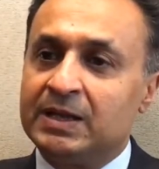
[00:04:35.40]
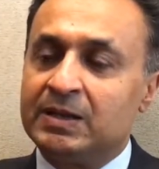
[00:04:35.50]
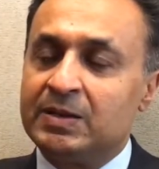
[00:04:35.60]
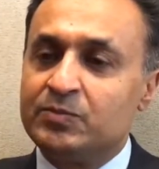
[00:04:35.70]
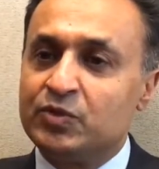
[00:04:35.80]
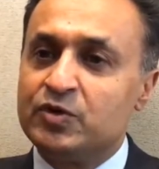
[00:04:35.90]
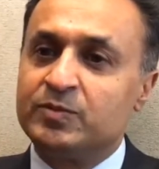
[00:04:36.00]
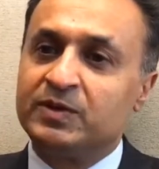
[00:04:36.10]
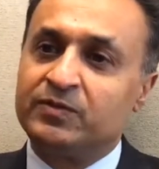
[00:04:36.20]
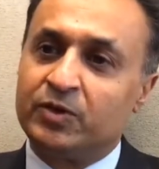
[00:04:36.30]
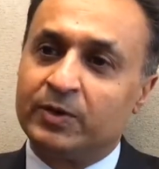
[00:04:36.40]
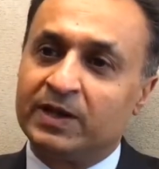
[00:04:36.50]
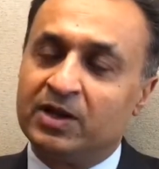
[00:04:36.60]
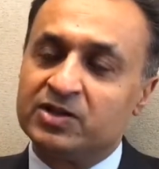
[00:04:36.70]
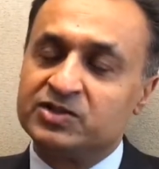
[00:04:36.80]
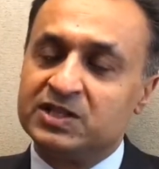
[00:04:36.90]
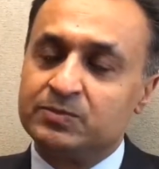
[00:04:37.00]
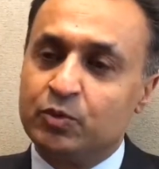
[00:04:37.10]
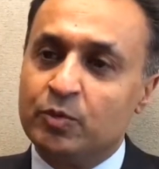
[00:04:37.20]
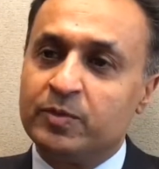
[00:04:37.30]
improvement following last year's
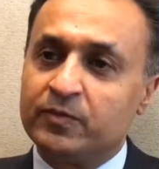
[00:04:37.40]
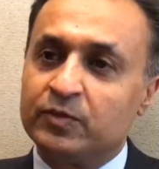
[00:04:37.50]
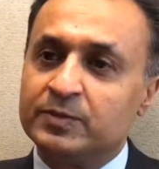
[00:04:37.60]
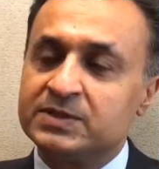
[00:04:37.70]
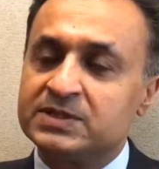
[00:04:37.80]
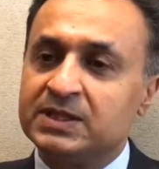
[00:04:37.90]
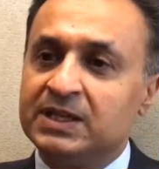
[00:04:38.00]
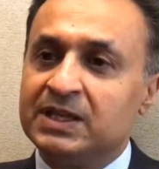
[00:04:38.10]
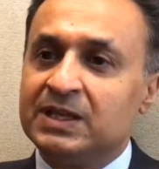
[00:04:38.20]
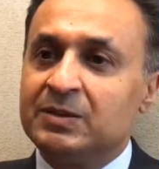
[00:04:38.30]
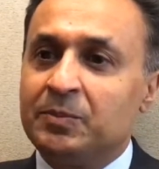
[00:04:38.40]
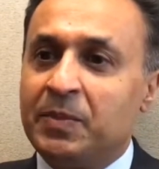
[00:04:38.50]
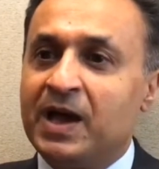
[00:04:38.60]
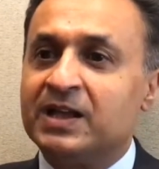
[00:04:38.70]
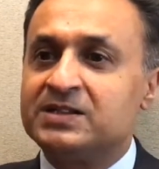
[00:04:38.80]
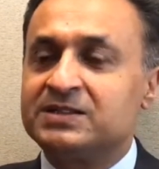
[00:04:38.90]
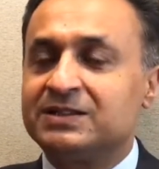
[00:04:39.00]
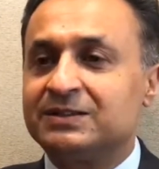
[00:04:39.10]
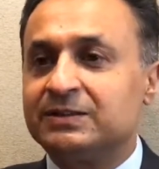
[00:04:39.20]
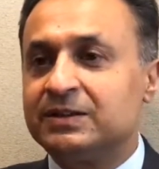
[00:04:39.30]
poor performance. But,
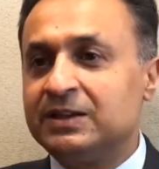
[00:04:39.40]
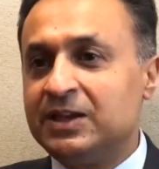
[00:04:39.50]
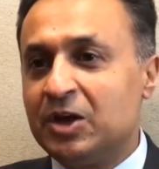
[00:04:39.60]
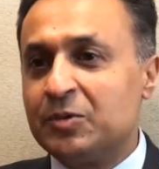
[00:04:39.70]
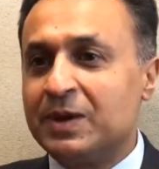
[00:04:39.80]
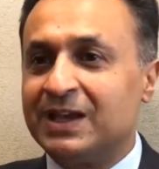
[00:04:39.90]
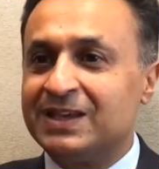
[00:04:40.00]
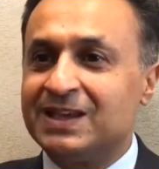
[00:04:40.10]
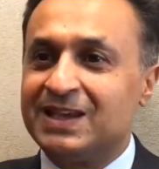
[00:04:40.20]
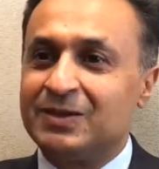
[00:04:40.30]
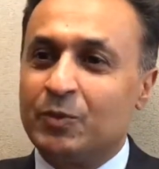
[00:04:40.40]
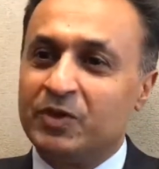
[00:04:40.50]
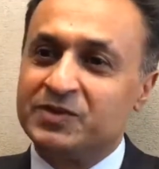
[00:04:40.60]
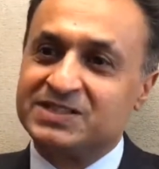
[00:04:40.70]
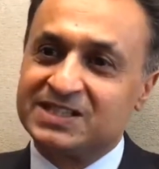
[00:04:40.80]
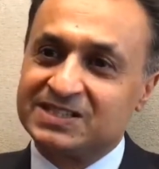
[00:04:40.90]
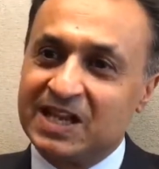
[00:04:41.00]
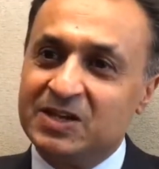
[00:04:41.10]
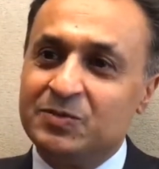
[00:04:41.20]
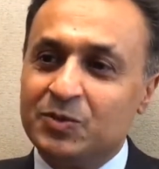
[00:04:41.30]
you know, whether it's
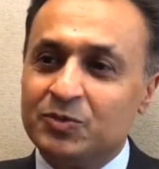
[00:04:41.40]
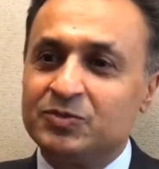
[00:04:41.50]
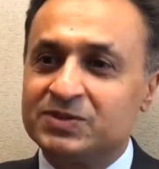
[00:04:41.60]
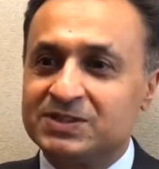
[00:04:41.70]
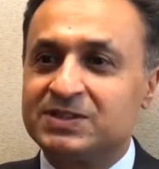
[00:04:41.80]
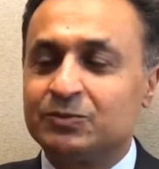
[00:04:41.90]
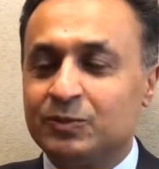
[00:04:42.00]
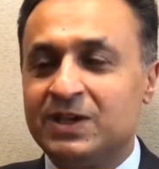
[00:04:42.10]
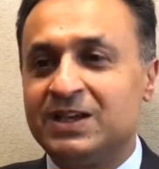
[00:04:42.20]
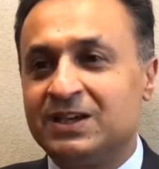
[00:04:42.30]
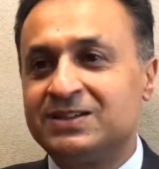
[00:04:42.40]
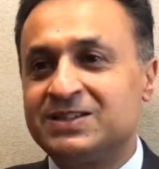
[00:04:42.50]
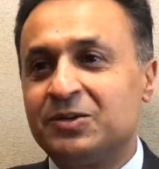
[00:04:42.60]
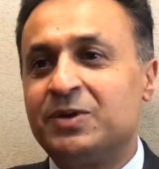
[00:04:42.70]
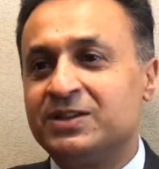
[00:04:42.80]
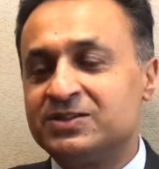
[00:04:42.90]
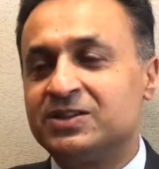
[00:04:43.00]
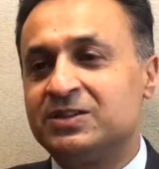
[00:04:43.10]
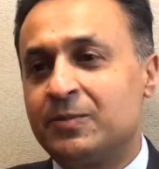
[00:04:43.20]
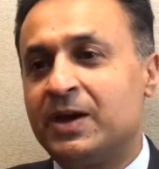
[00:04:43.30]
sustainable, we are still
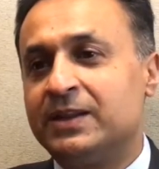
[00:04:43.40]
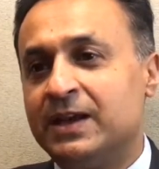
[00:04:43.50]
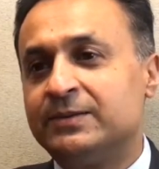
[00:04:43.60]
uncertain about that.